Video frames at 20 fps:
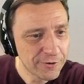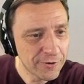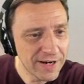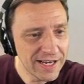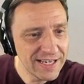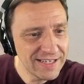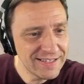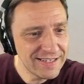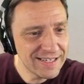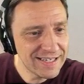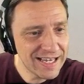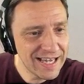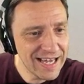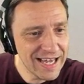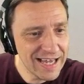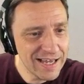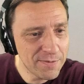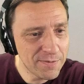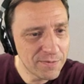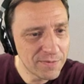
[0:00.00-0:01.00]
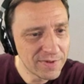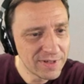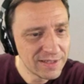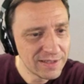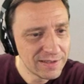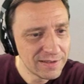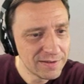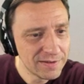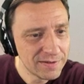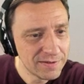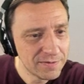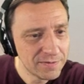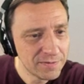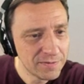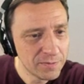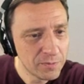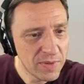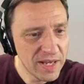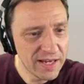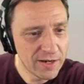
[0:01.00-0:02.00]
Crazy game.
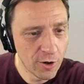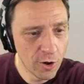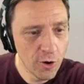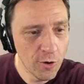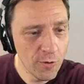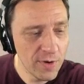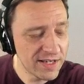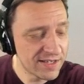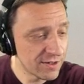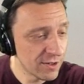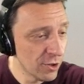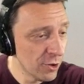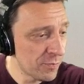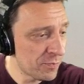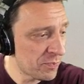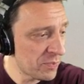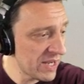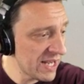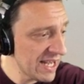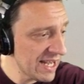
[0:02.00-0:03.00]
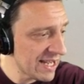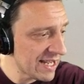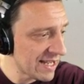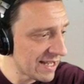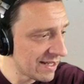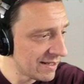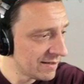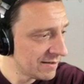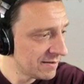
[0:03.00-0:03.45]
Big O is O P.